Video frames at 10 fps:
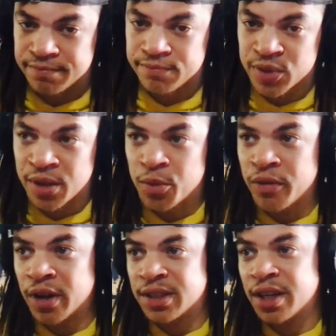We're going to move
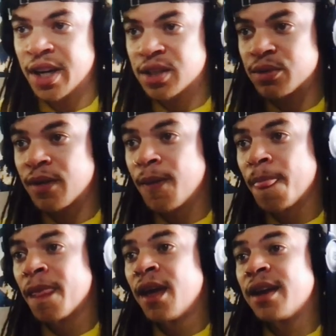on to the next one.
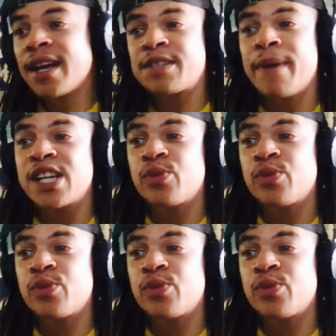Next match,